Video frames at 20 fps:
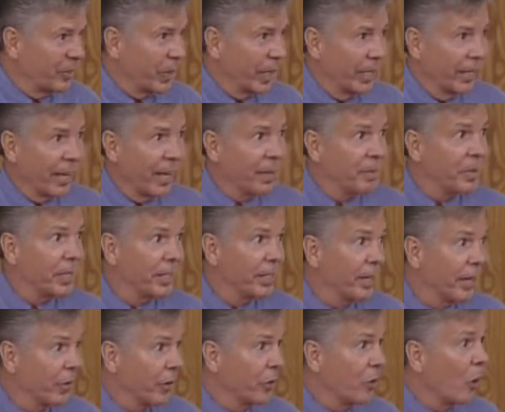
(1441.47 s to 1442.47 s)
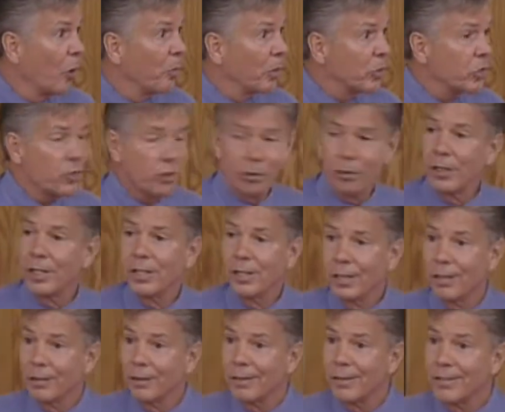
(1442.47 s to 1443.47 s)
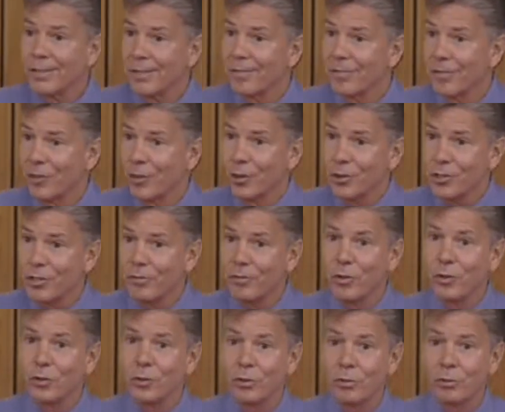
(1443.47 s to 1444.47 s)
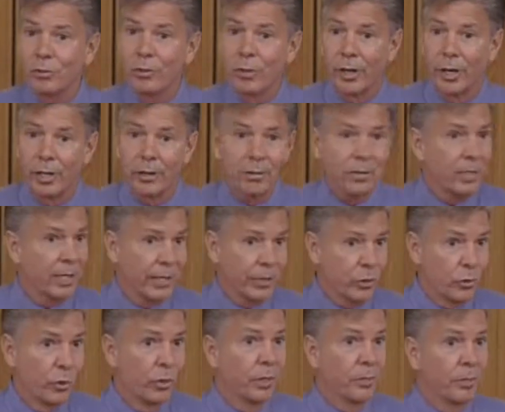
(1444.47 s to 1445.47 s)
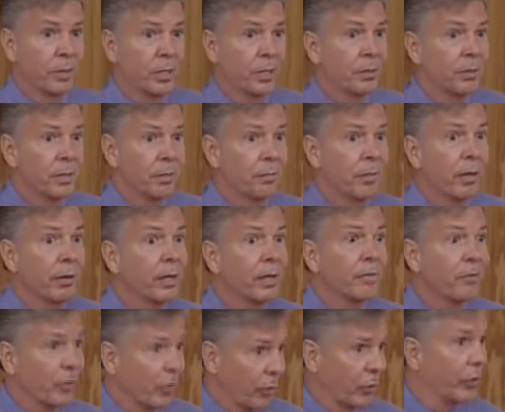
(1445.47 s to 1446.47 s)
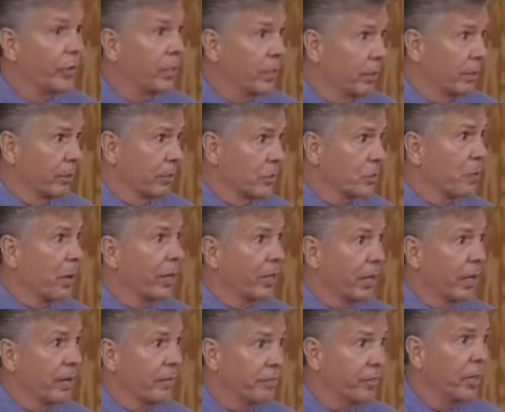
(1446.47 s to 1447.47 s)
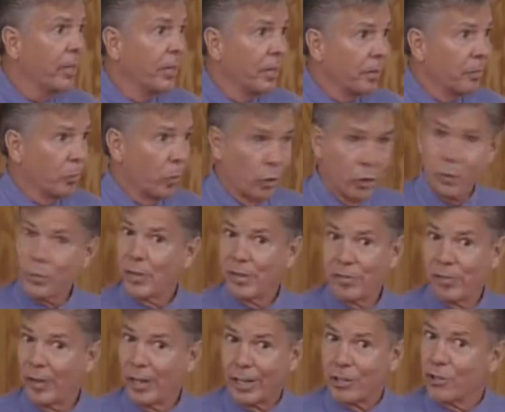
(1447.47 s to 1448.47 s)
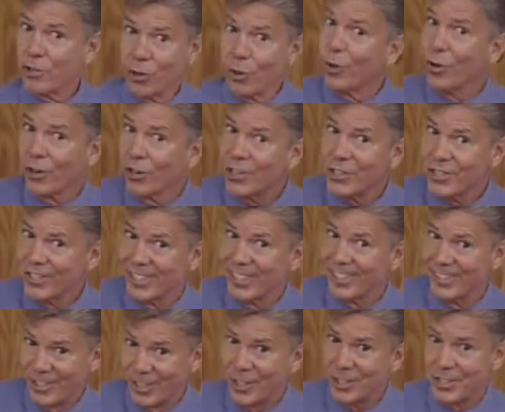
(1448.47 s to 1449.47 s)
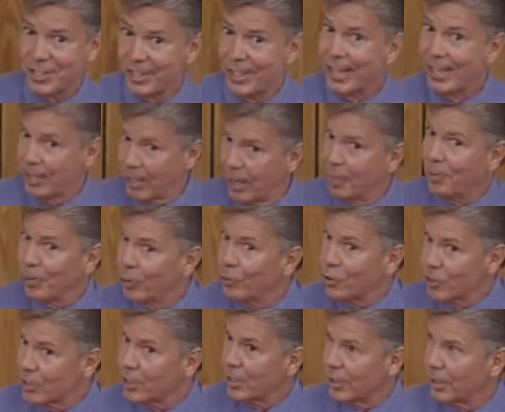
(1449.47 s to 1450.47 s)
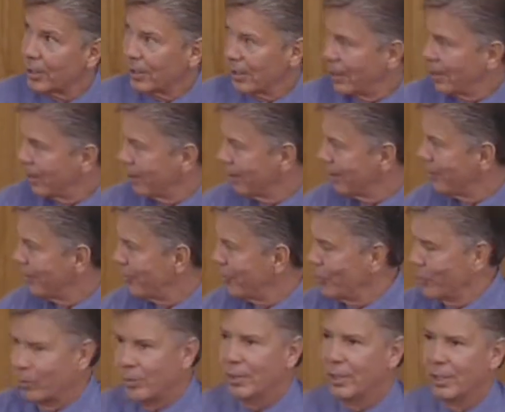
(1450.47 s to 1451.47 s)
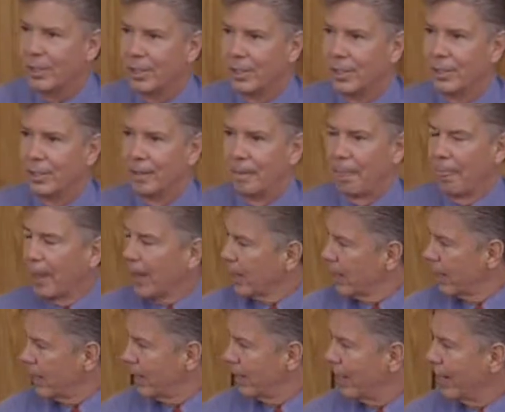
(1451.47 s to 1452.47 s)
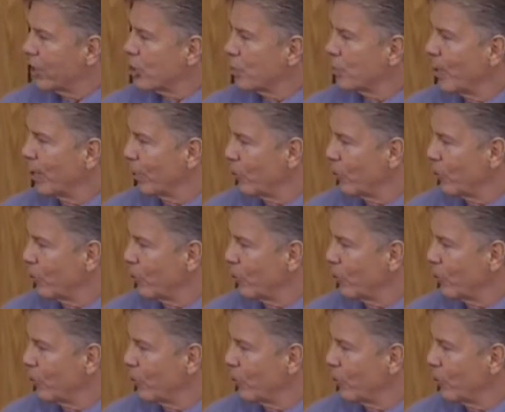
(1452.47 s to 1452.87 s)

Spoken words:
Ray and I have been together almost 30 years, and for those of you who are heterosexual and been married for 30 years, my life more reflects yours than it does a gay couple who just got together, if you catch my